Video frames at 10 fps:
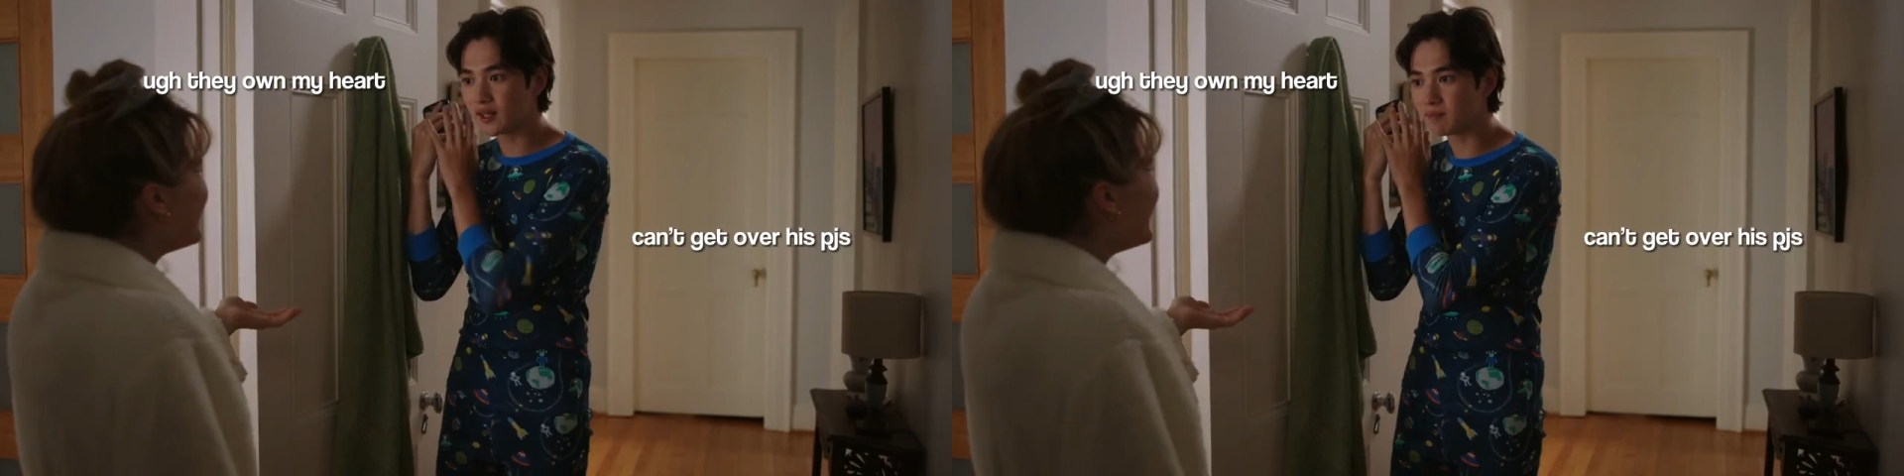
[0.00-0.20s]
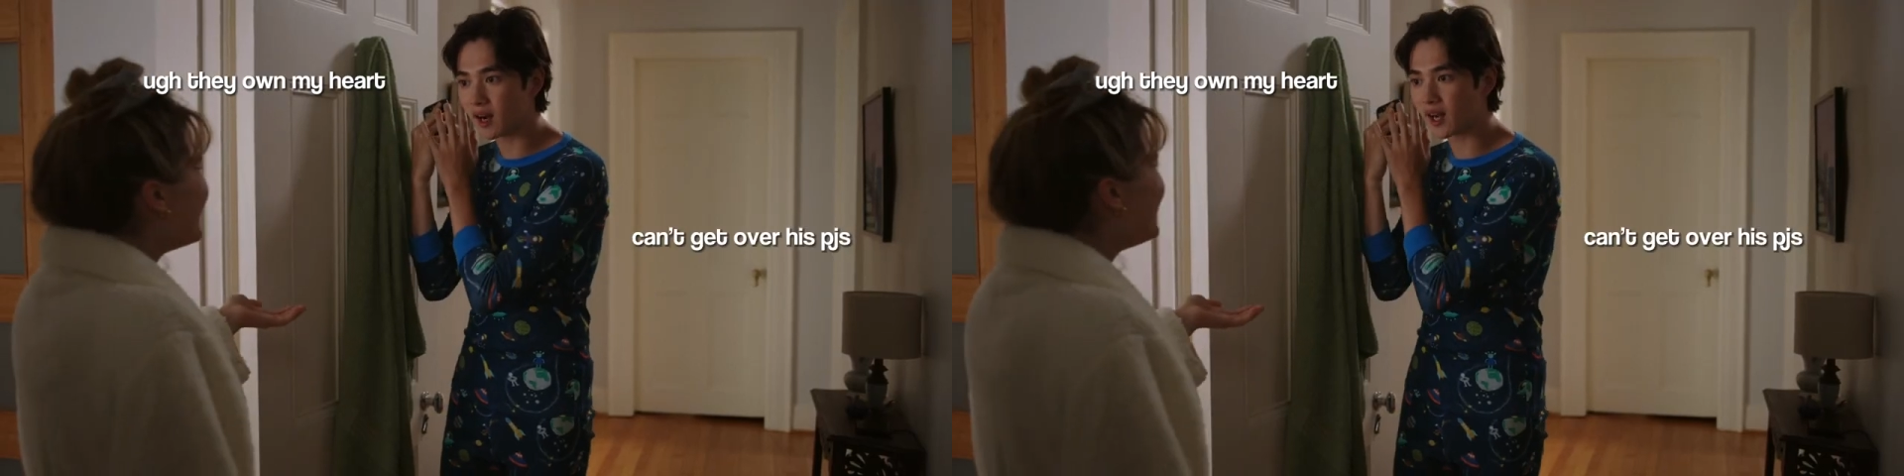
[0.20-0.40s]

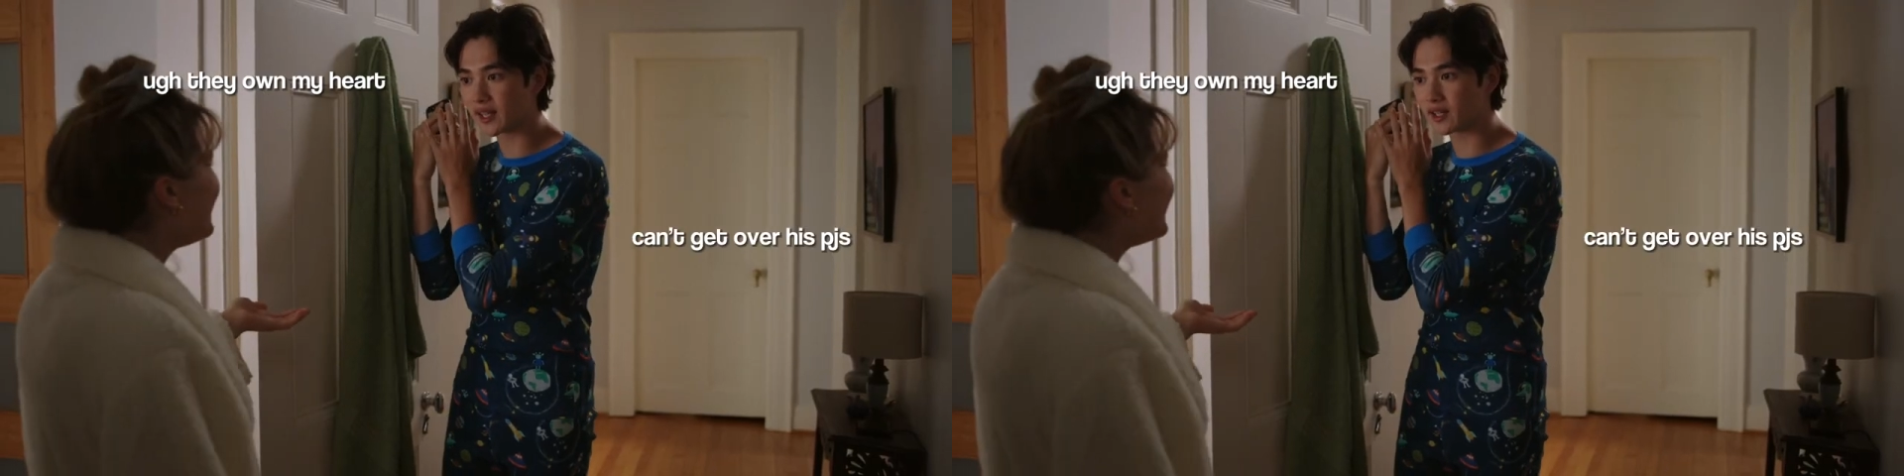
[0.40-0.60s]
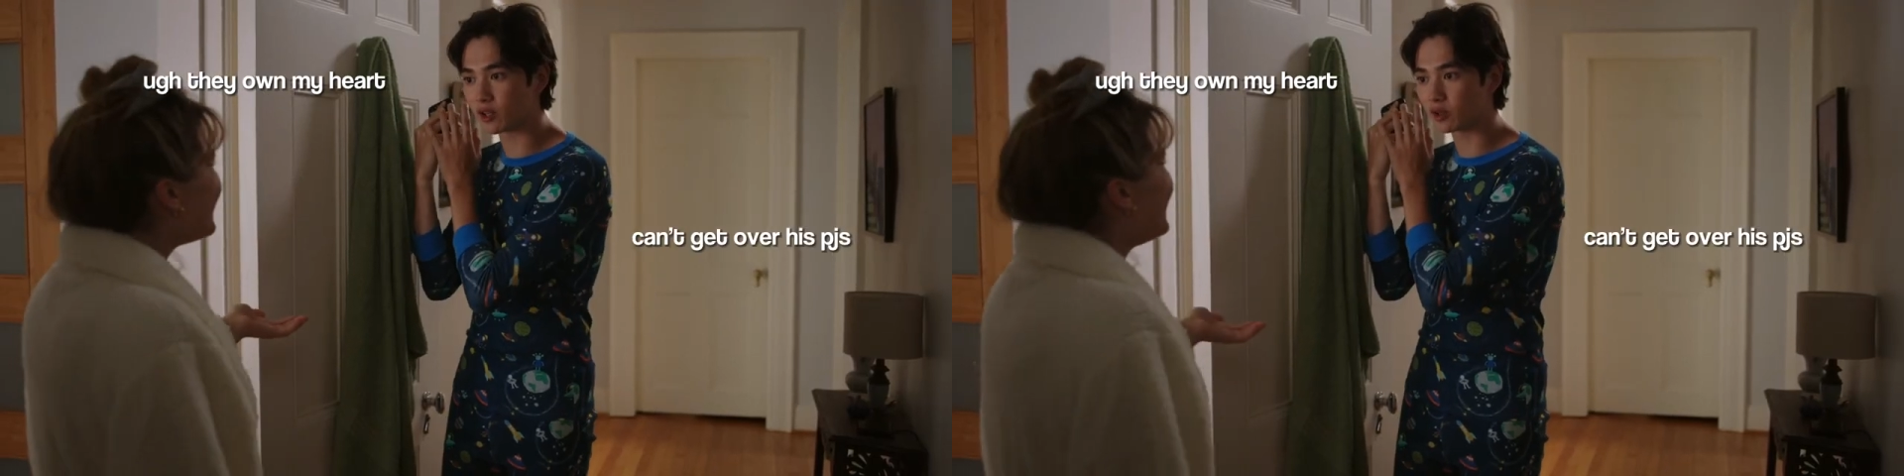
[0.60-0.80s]

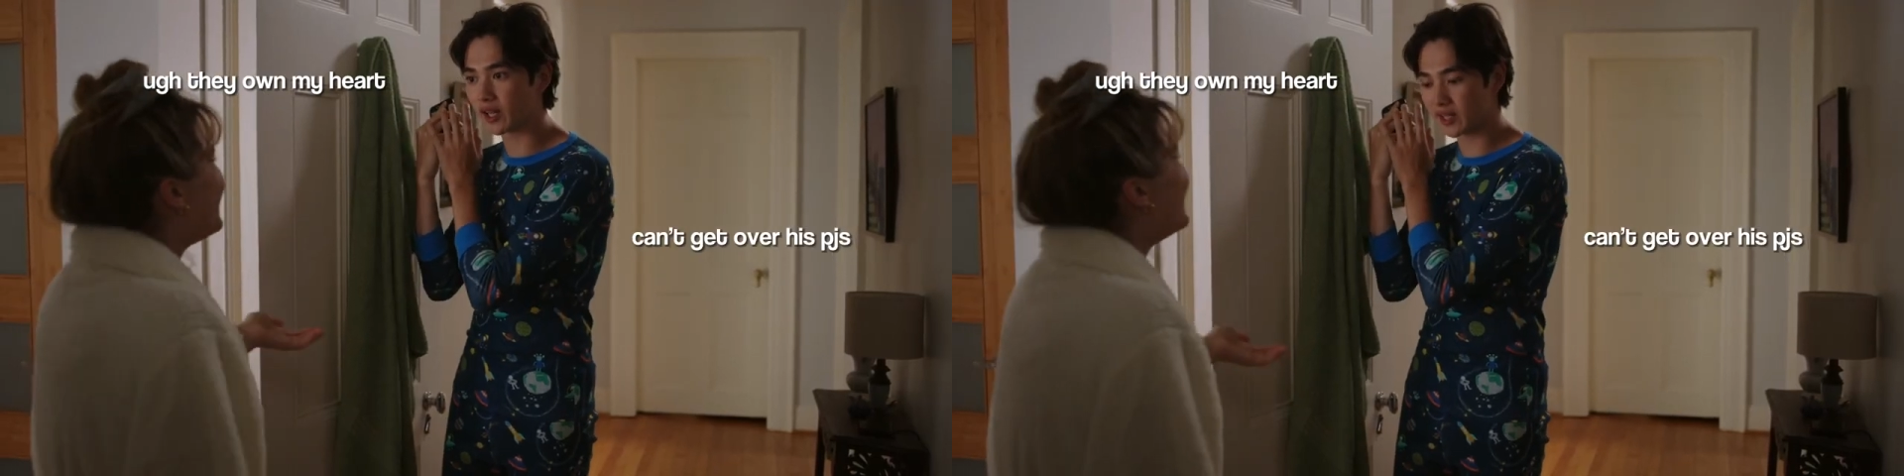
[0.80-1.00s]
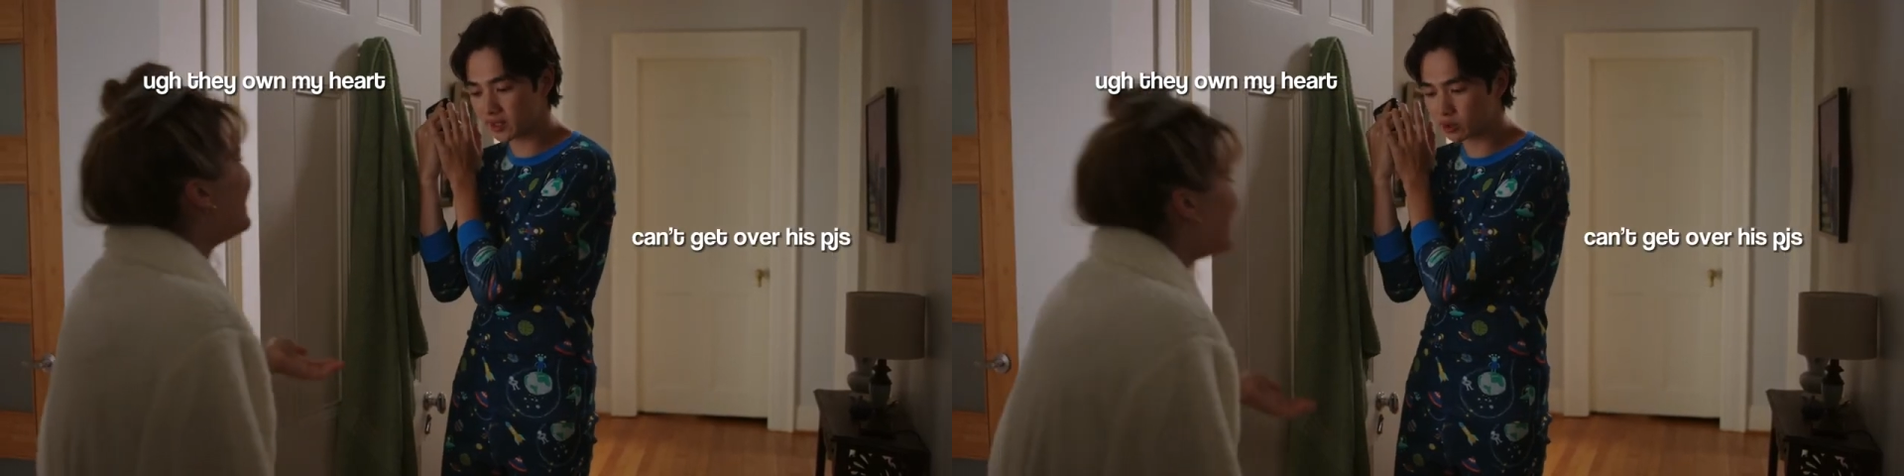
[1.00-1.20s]
mine,
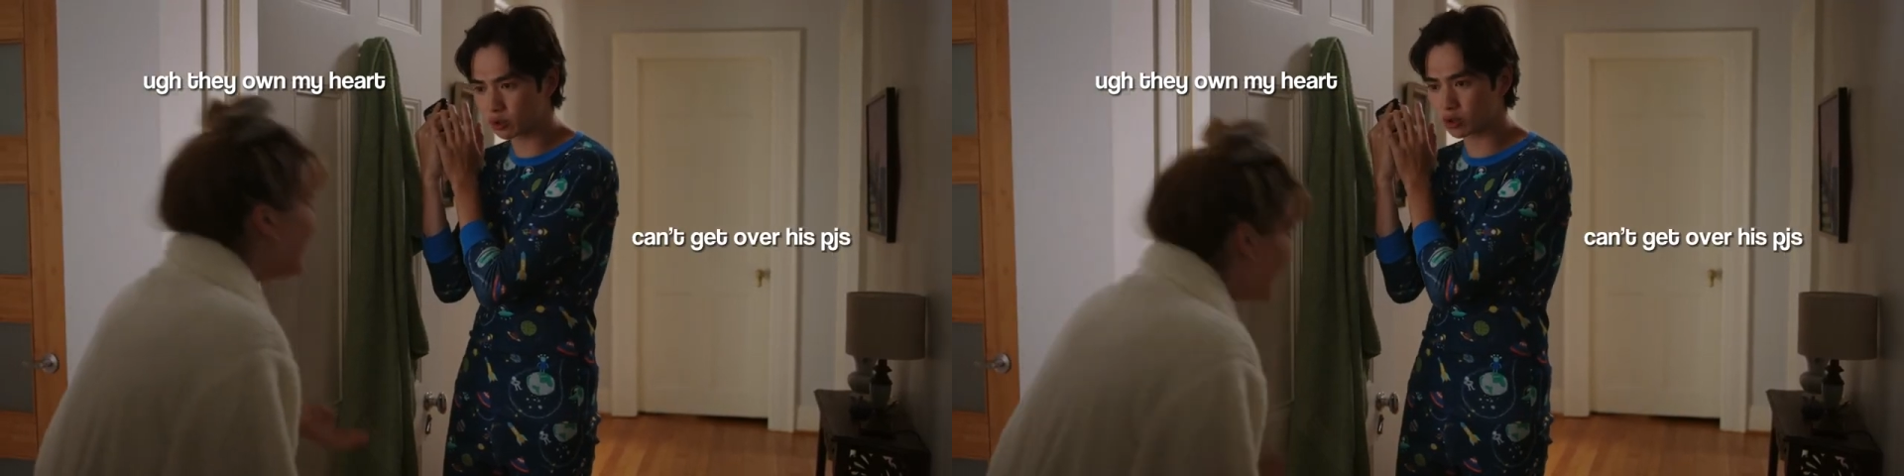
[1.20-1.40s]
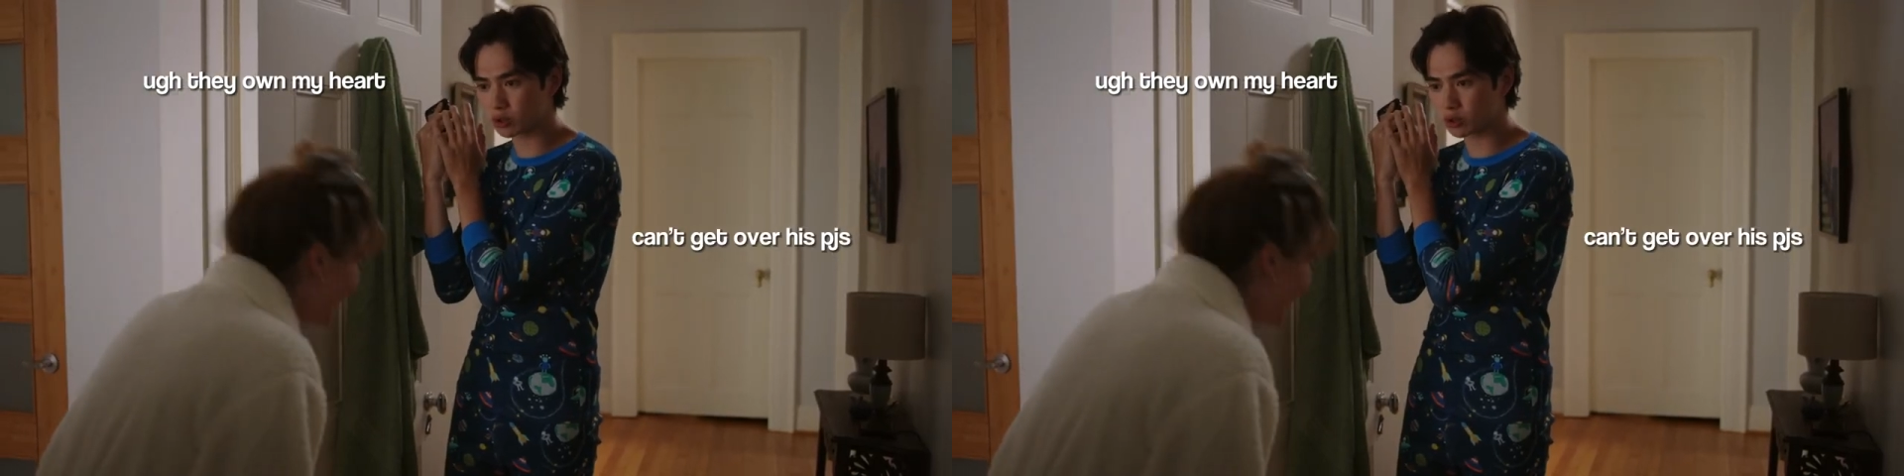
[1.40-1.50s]
okay? And these are the